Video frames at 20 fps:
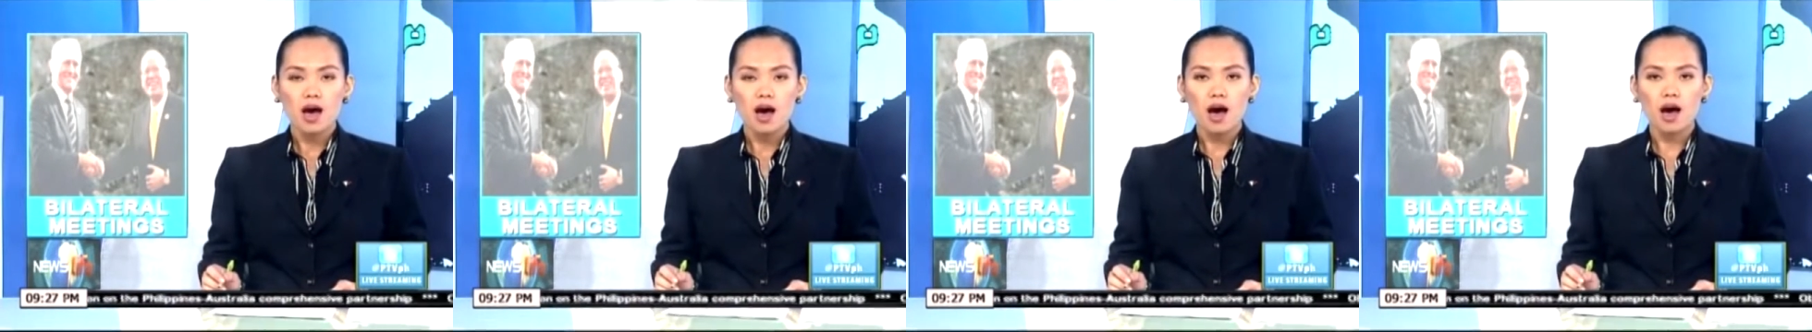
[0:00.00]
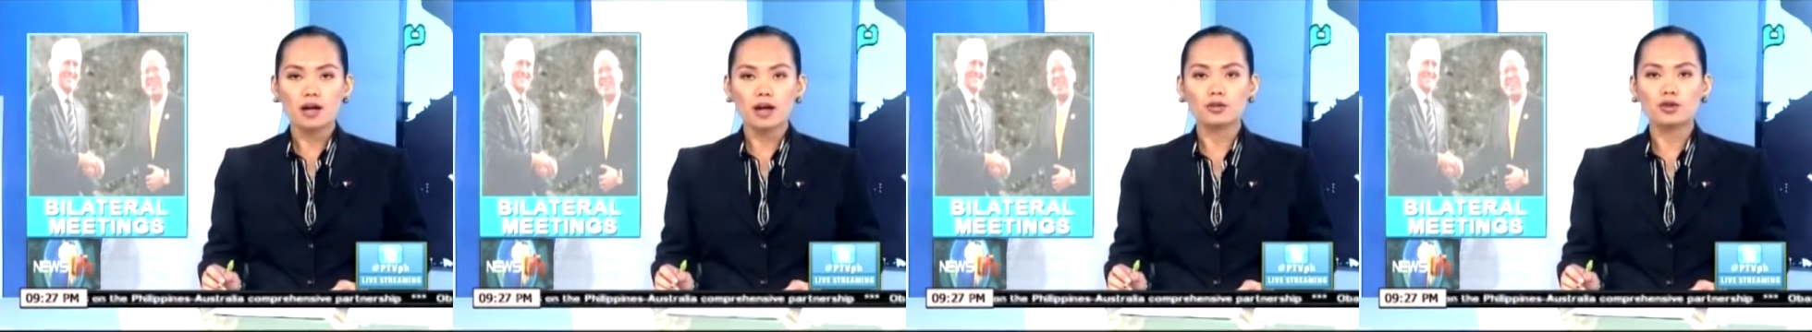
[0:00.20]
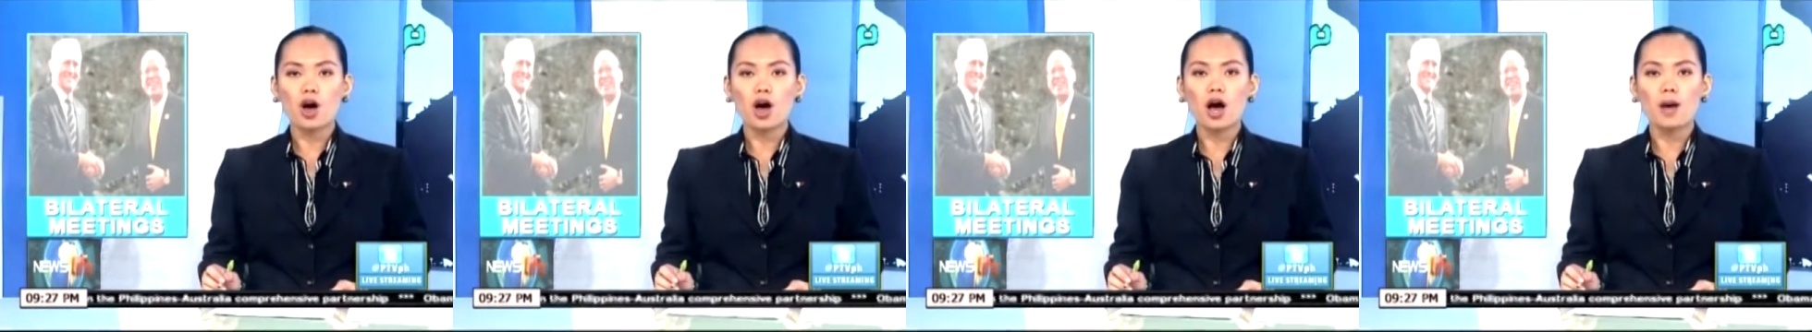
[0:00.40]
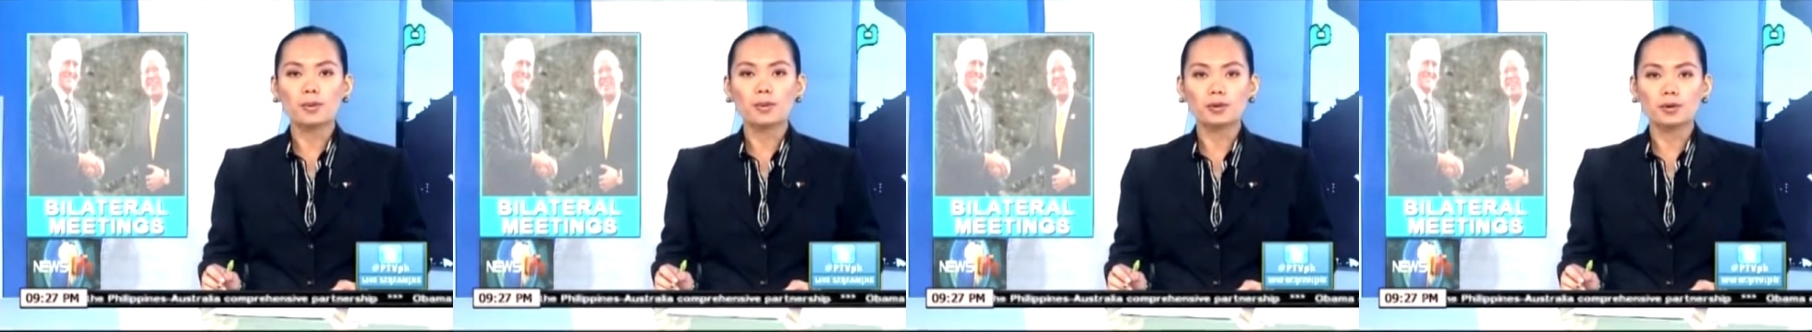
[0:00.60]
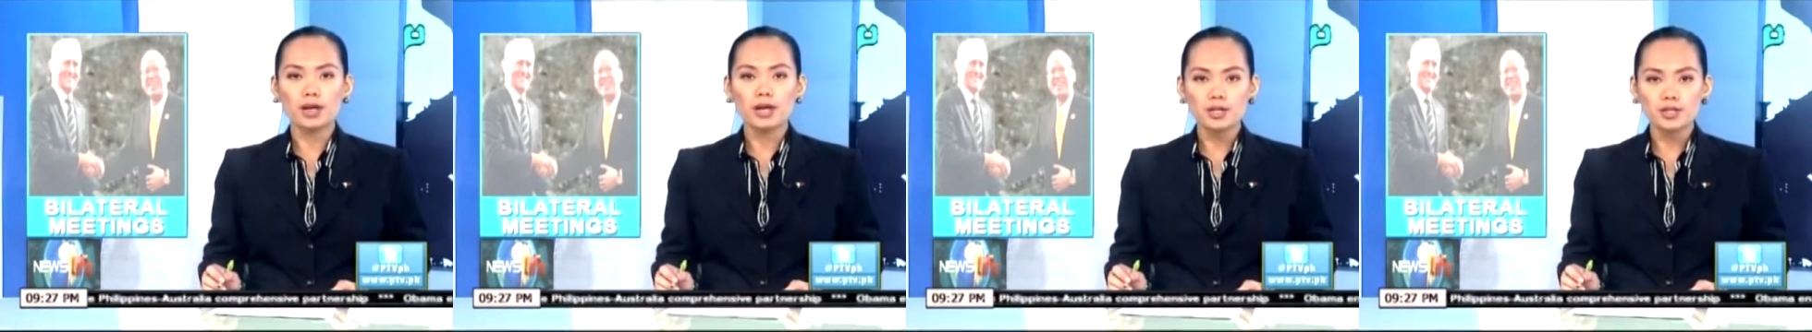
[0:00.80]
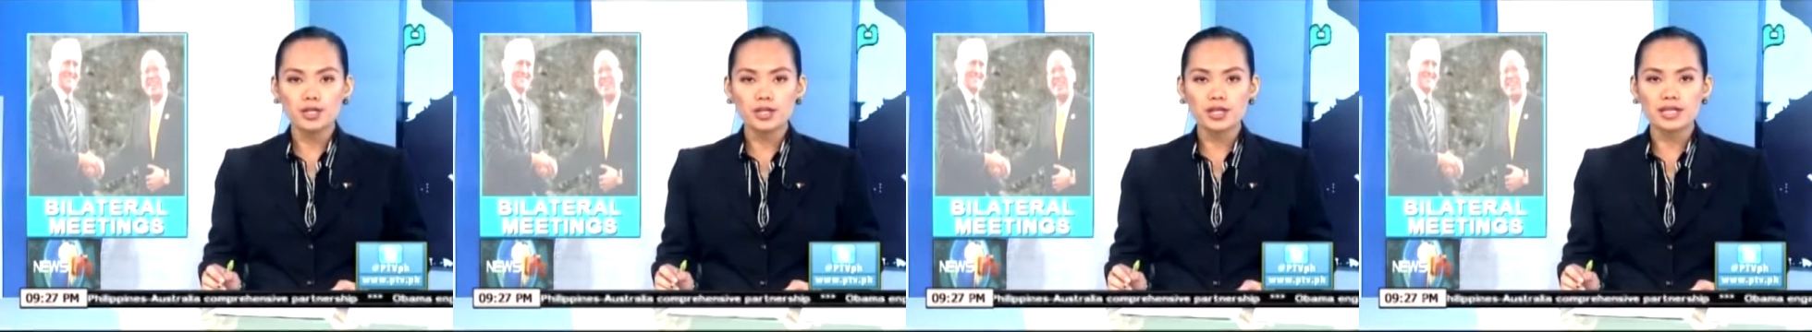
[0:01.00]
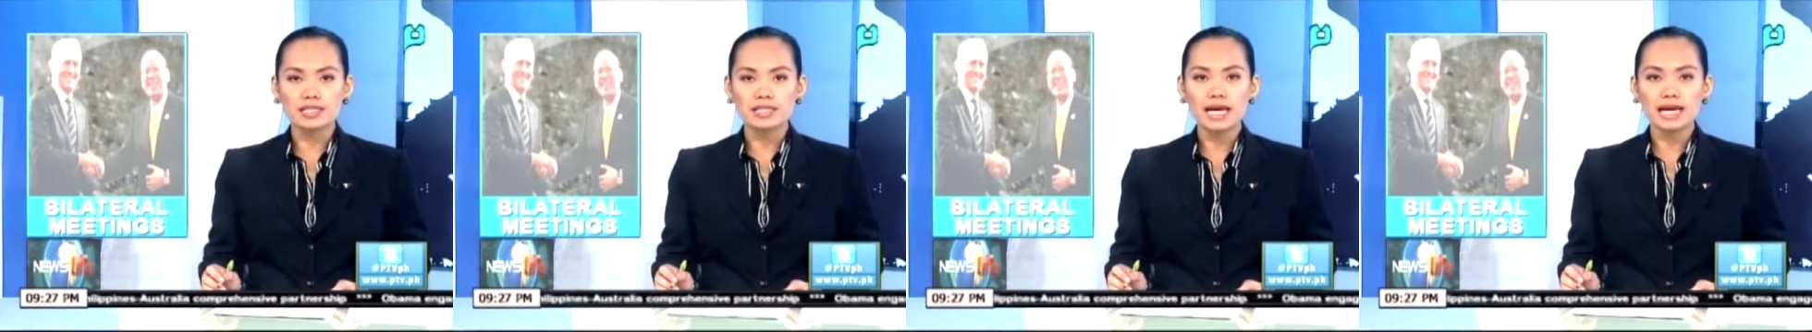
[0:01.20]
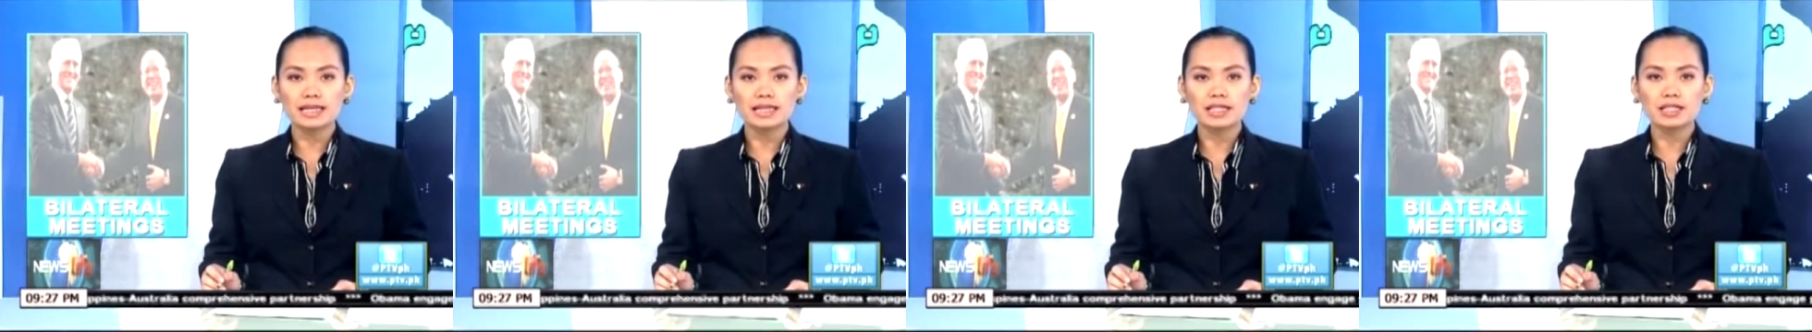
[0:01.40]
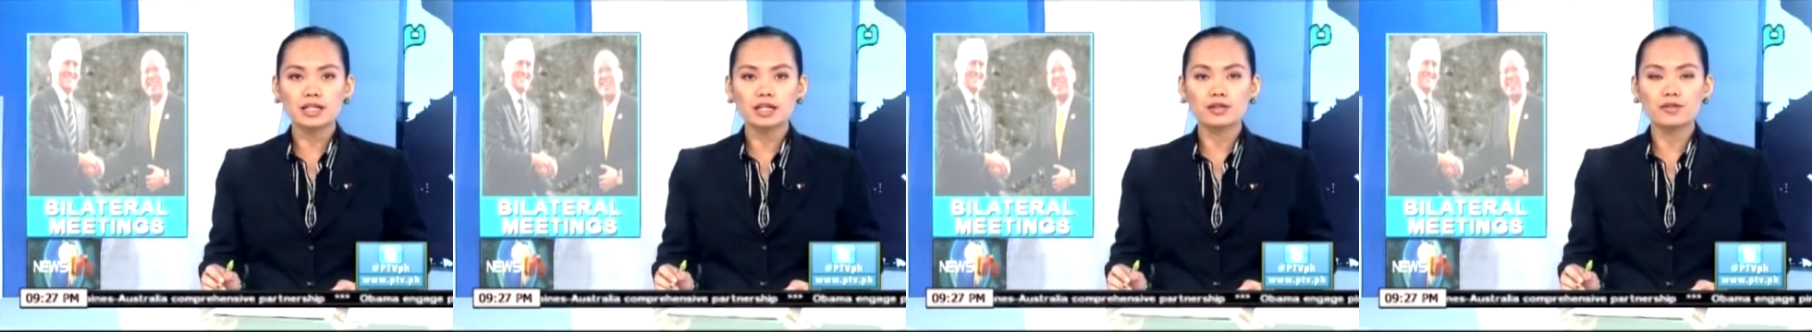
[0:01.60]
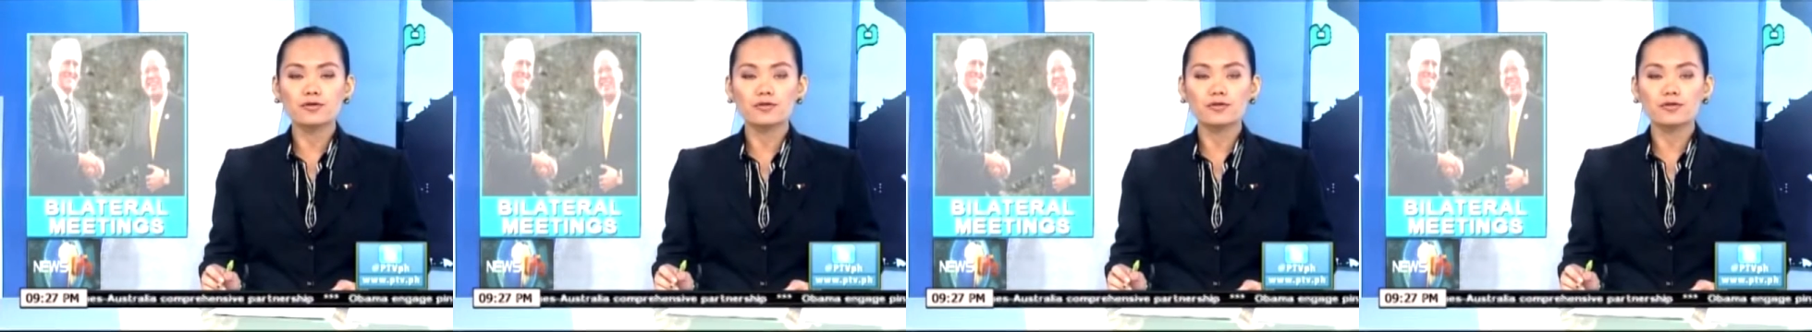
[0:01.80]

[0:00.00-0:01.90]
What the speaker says: on Cooperation in Technical,